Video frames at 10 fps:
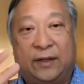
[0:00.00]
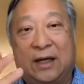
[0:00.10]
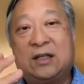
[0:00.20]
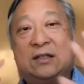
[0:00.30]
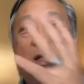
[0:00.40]

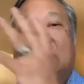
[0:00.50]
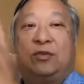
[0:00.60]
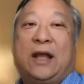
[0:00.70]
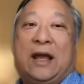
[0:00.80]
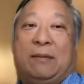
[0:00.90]
Then his next
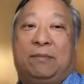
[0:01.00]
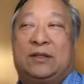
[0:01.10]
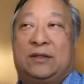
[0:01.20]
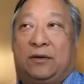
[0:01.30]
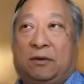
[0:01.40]
3
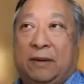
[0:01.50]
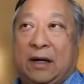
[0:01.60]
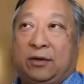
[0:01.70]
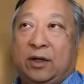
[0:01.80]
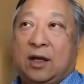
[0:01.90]
habits are
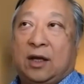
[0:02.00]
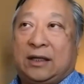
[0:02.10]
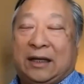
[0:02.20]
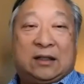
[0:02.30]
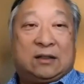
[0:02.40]
about
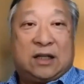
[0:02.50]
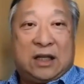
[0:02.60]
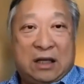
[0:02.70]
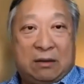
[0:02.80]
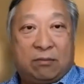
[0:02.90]
getting a
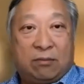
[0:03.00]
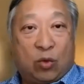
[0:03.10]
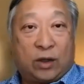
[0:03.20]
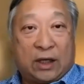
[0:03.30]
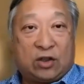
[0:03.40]
team
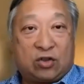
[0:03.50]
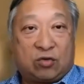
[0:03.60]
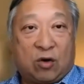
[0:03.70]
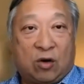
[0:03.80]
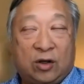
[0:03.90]
working
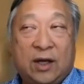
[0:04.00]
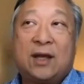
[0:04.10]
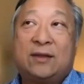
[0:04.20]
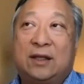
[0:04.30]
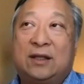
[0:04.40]
strong.
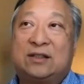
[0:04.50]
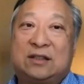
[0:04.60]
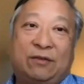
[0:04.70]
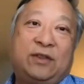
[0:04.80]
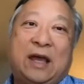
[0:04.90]
Then the
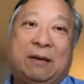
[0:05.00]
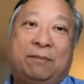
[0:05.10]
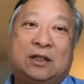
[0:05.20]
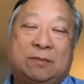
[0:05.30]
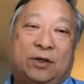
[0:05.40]
7th
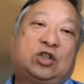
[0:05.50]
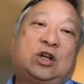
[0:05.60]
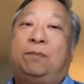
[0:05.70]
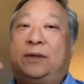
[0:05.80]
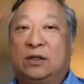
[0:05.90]
habit is about
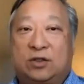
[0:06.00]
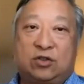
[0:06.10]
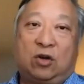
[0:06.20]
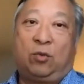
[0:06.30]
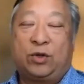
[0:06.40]
sharpening the
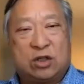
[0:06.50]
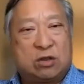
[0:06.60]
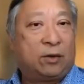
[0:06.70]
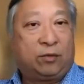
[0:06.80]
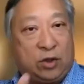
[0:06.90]
soul, which
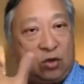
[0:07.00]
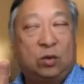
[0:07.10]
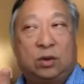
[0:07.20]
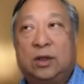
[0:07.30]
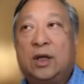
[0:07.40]
is about
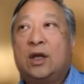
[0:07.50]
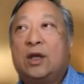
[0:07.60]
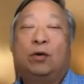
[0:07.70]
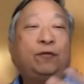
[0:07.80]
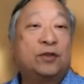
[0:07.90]
renewal.
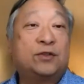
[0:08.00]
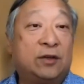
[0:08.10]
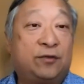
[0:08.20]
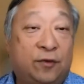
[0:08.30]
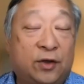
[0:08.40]
Put first
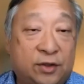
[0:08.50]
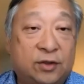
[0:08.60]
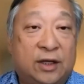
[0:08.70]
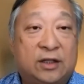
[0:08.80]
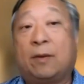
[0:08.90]
things
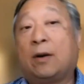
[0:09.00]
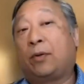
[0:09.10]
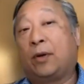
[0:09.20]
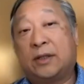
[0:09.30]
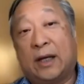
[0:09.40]
first is
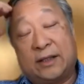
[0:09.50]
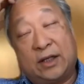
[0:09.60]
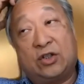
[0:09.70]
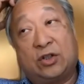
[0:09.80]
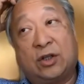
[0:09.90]
about
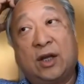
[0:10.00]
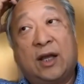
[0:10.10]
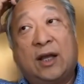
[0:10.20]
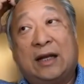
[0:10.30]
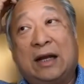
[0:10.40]
prioritization.
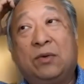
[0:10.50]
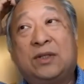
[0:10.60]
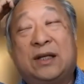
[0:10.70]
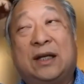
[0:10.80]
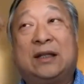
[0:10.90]
And I
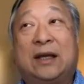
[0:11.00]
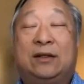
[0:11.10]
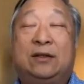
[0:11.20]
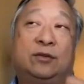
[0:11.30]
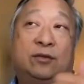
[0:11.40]
would say
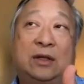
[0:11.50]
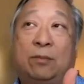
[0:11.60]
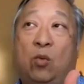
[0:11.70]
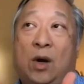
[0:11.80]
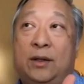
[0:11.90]
that
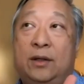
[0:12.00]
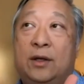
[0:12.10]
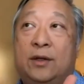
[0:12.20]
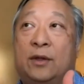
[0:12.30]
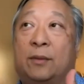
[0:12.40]
number one,
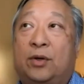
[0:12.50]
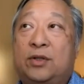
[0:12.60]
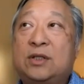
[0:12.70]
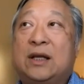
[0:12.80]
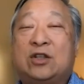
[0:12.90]
the
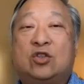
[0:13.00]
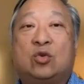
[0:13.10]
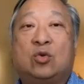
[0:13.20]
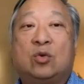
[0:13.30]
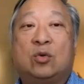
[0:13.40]
person has
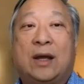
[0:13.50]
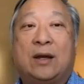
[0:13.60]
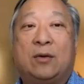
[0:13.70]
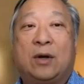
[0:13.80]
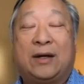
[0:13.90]
to
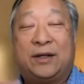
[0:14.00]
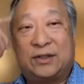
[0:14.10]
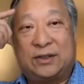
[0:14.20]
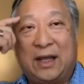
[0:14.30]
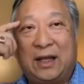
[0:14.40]

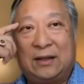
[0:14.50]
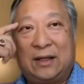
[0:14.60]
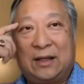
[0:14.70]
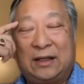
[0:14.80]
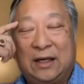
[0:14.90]

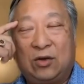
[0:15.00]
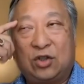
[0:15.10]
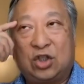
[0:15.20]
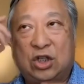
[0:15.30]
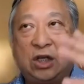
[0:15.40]
understand that he
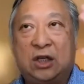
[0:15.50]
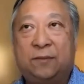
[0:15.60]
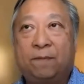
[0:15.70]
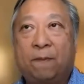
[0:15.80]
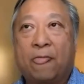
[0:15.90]
or she